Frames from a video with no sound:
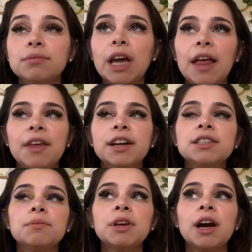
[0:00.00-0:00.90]
And that
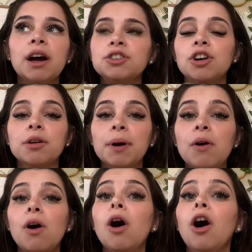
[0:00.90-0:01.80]
is something I talk
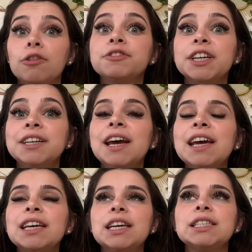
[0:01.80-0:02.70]
about often,
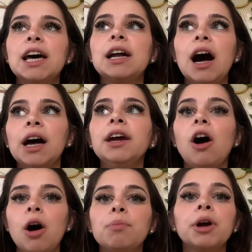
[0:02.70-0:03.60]
is that
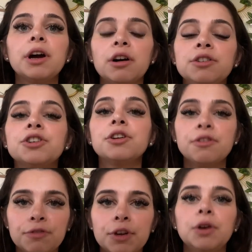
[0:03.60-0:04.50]
I operate under
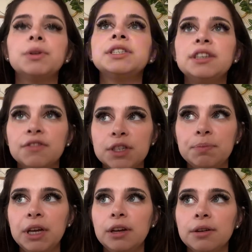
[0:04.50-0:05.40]
the frequency of
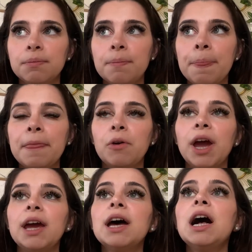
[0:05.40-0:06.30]
speed.
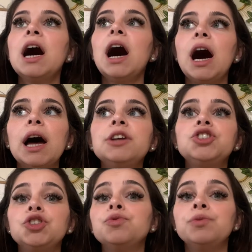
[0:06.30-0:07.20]
Okay? I
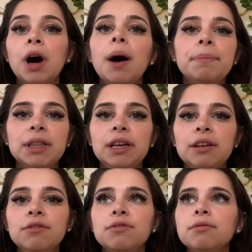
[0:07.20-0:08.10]
do not
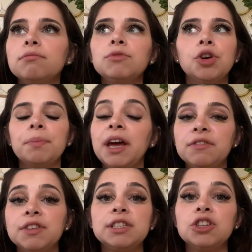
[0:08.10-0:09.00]
believe your
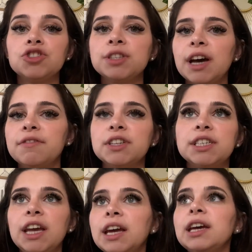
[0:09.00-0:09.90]
manifestations have to
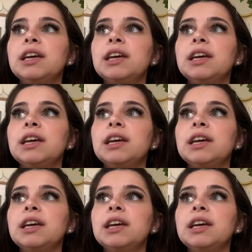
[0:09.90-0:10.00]
take